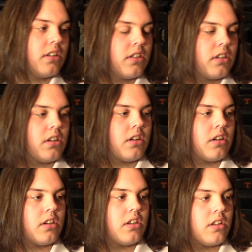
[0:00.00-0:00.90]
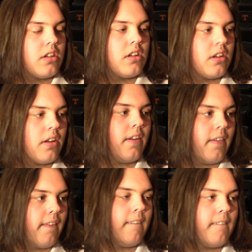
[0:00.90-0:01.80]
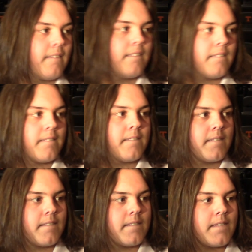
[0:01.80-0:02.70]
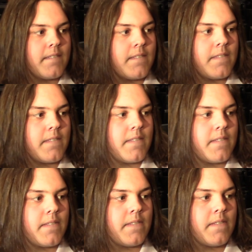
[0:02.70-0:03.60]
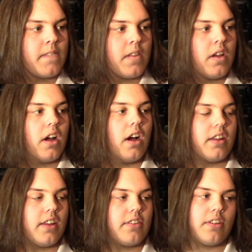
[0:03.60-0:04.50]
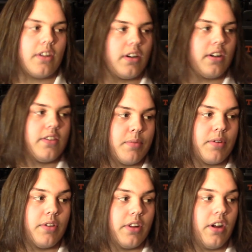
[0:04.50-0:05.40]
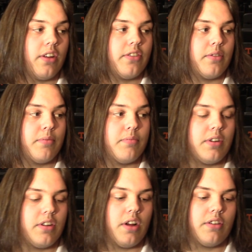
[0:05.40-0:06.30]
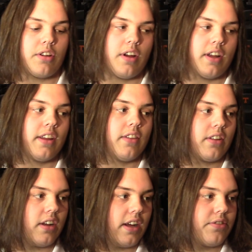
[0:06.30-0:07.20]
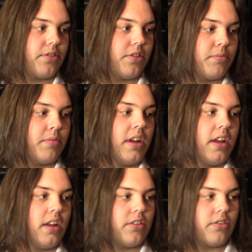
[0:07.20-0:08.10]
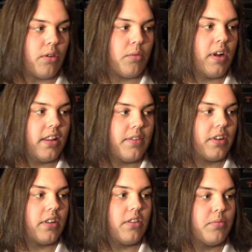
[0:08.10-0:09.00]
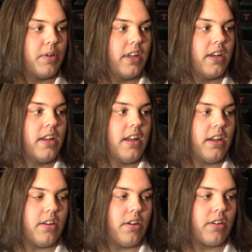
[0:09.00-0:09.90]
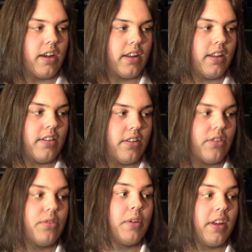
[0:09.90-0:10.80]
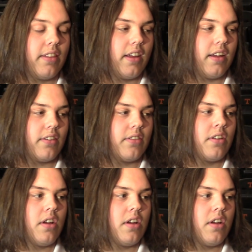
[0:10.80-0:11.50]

that early enrollment will, will take Have you experienced that already? Uh, yes, sir. It's been really awesome, you know, to go ahead and get in the classroom, start weightlifting a little bit, you know, kind of get into the swing of things.